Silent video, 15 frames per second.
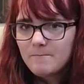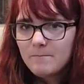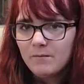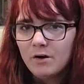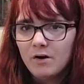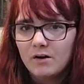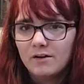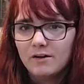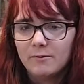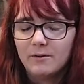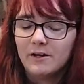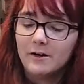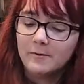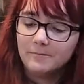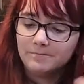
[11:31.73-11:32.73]
Oh, there we
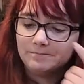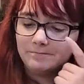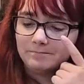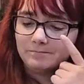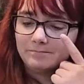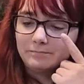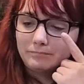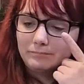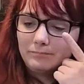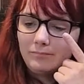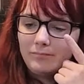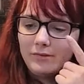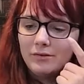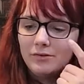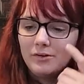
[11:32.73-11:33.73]
go.
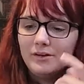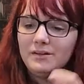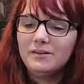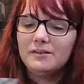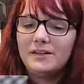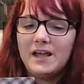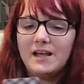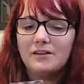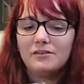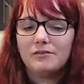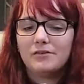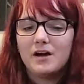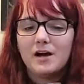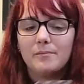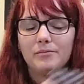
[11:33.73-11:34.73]
So this is the Ace of
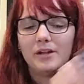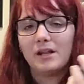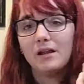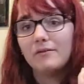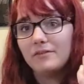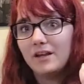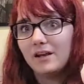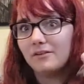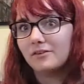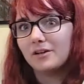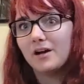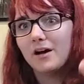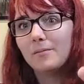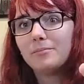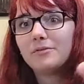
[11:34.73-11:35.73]
Cups. I love the Ace of
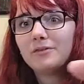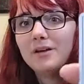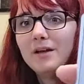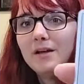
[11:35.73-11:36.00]
Cups.